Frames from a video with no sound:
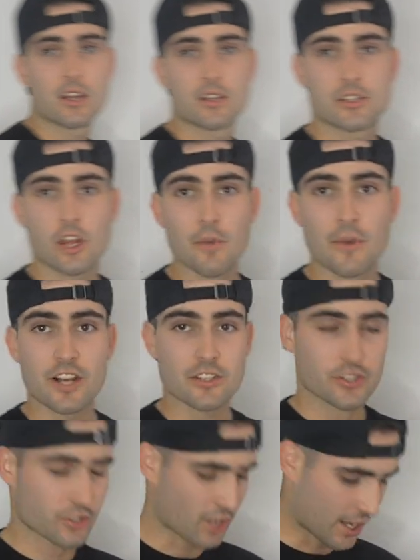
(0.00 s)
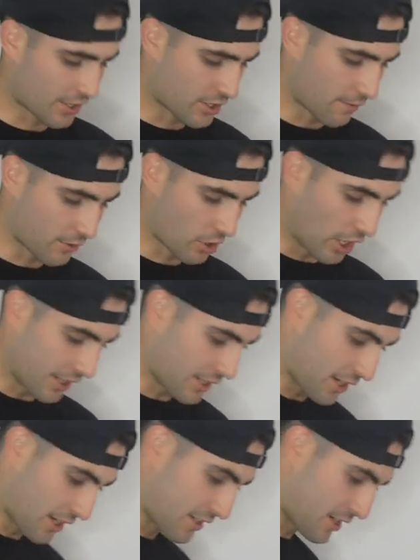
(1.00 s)
so much because I actually have no
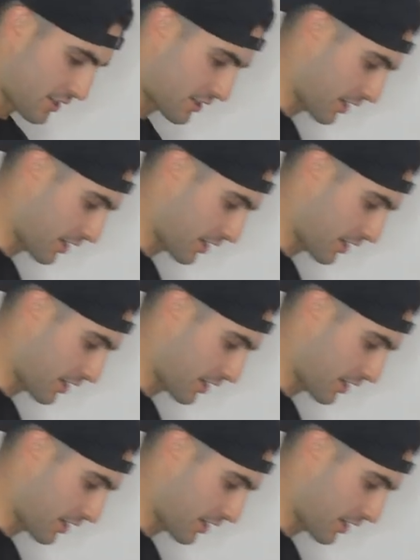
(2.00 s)
idea. It doesn't